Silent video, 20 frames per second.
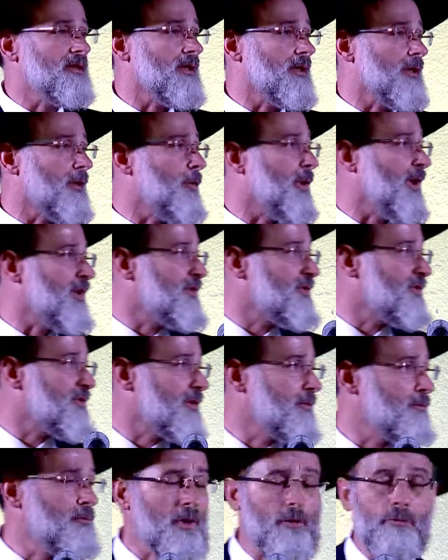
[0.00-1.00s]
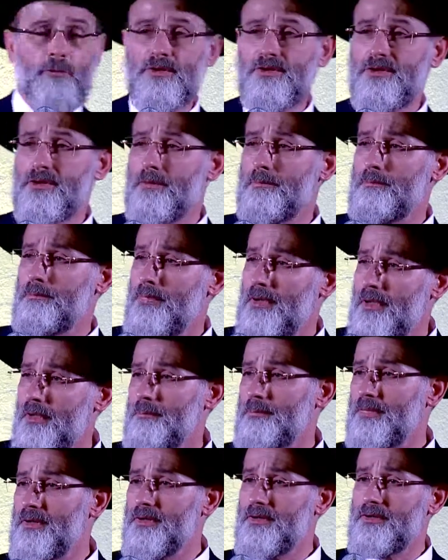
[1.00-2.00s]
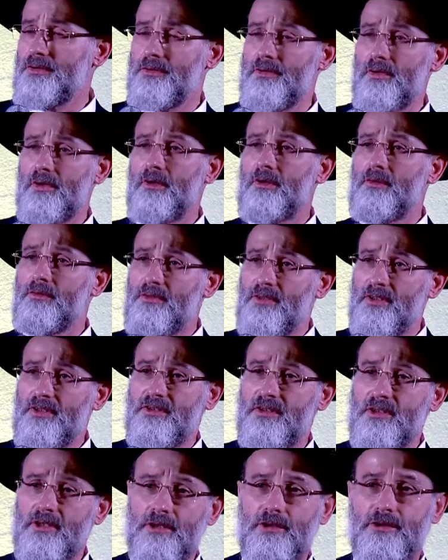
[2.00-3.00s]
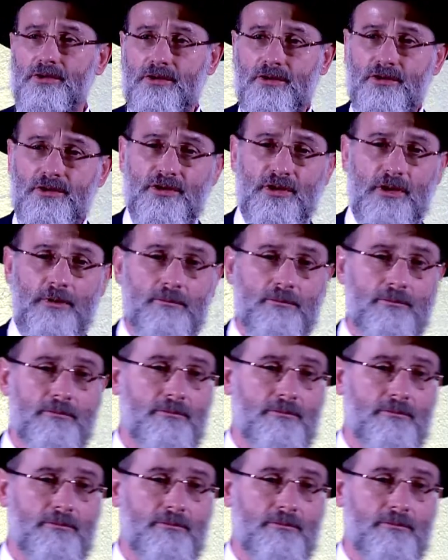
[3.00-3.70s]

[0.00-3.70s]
the question, what was the purpose of this Kiddush Hashem?